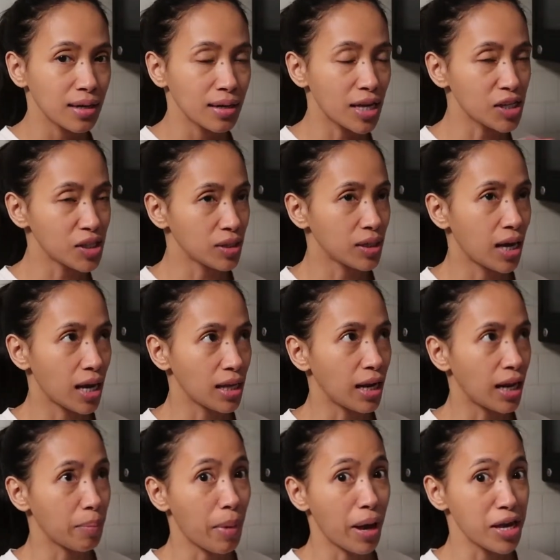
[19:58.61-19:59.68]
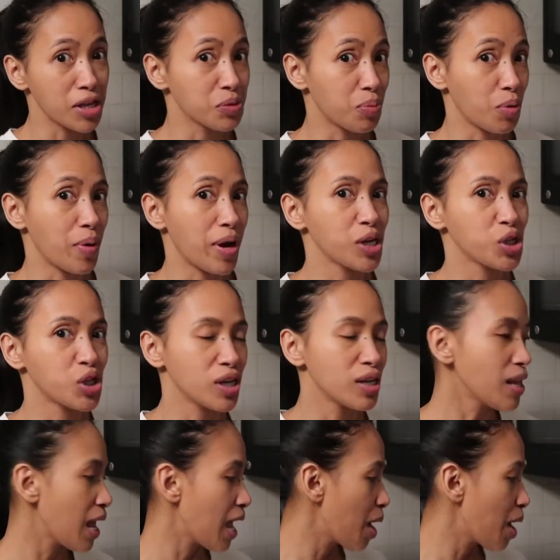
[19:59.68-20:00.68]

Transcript: That's kind of like my inspiration.